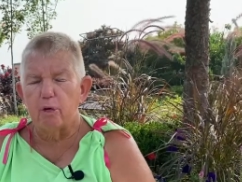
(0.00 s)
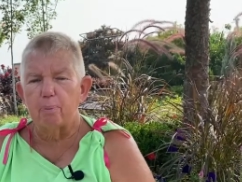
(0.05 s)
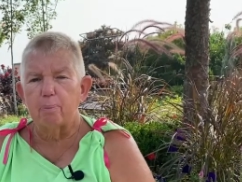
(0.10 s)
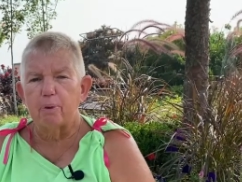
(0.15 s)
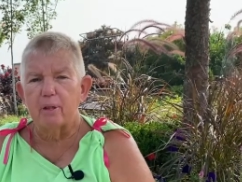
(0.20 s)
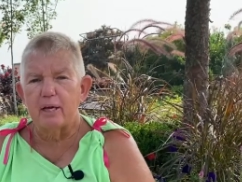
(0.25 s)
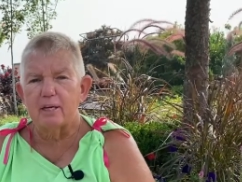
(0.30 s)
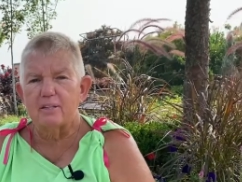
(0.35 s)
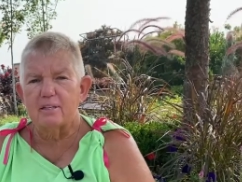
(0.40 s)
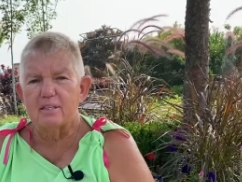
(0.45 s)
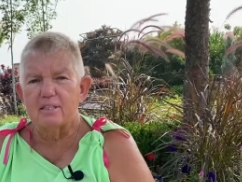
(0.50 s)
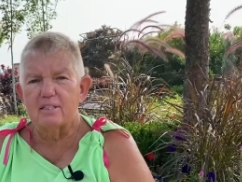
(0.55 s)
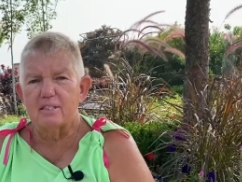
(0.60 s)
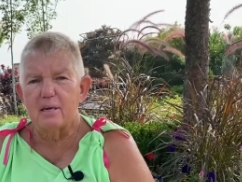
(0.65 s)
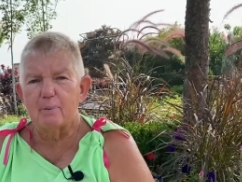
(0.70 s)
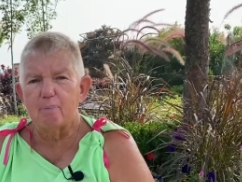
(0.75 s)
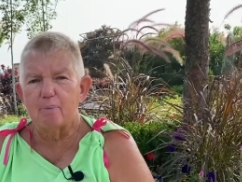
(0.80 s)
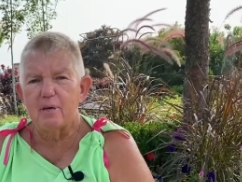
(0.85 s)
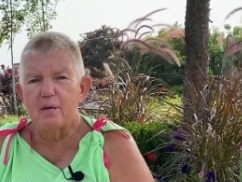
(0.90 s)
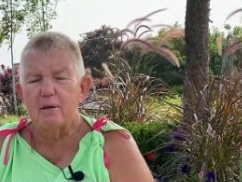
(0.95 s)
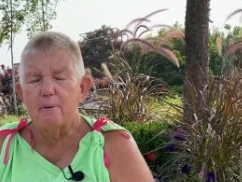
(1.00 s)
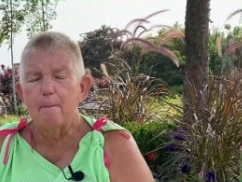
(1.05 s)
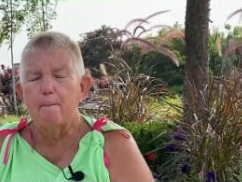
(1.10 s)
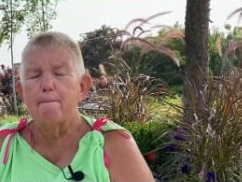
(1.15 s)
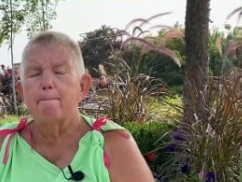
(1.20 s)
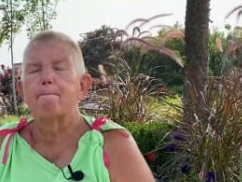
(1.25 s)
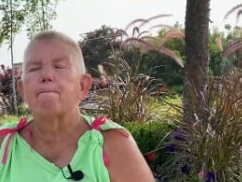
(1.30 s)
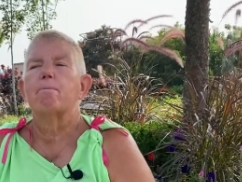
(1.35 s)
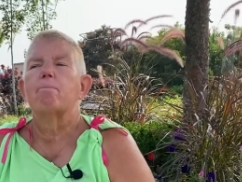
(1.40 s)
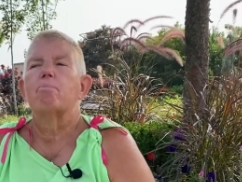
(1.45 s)
you're planting something,
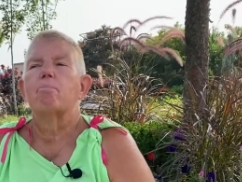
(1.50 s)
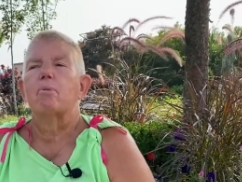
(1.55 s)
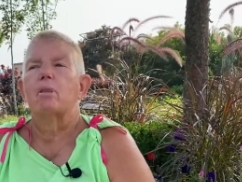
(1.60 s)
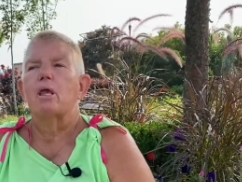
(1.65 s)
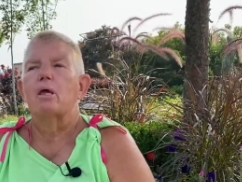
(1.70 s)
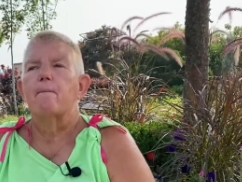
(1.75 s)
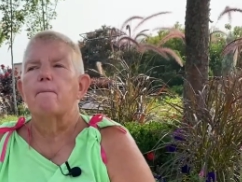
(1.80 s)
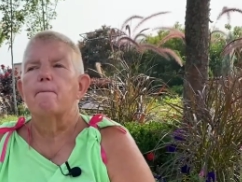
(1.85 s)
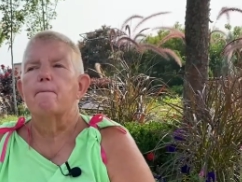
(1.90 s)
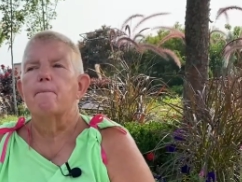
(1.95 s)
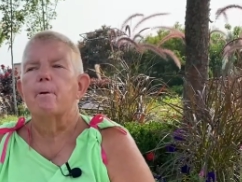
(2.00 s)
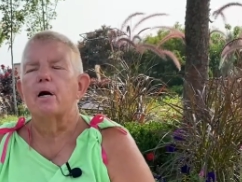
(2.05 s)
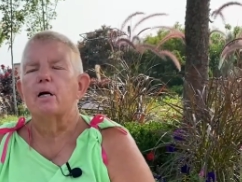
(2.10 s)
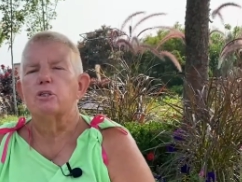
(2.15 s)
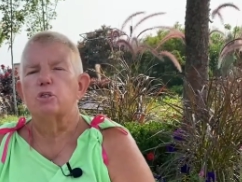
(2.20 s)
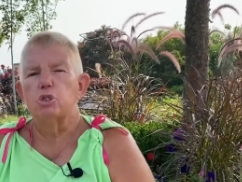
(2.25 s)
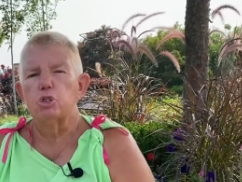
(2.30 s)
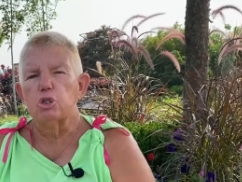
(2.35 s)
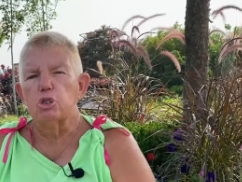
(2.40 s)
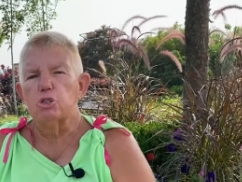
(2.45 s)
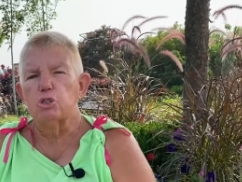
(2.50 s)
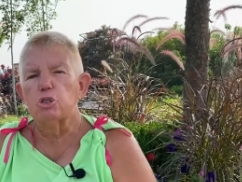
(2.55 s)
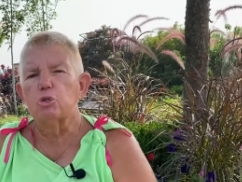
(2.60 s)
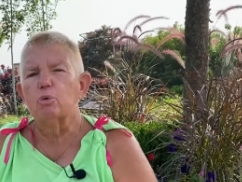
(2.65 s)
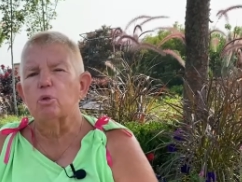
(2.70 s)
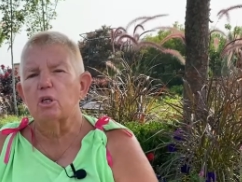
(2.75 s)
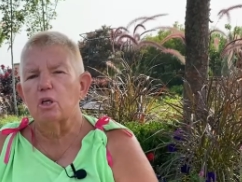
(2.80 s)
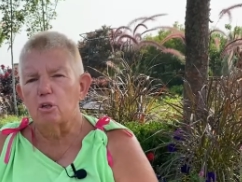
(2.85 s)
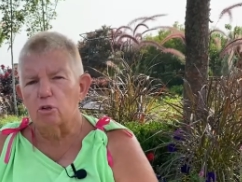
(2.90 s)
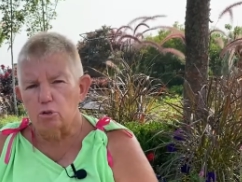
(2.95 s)
but you can do a
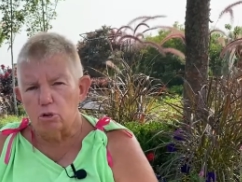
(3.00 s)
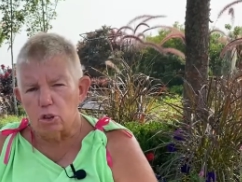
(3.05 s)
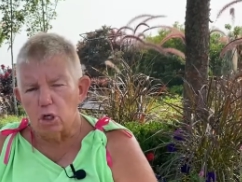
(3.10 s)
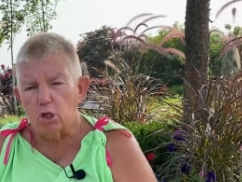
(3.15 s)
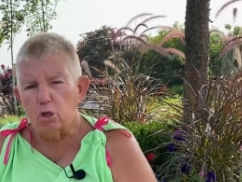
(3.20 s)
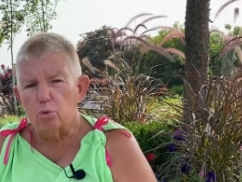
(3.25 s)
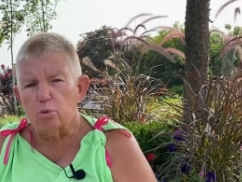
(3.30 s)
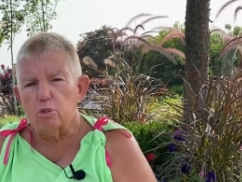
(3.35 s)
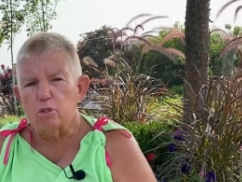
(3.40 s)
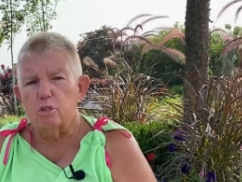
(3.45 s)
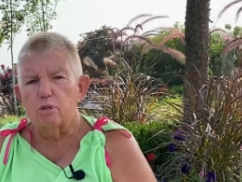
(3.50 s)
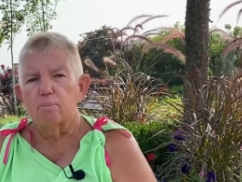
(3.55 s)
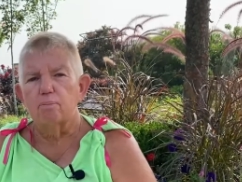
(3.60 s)
little dose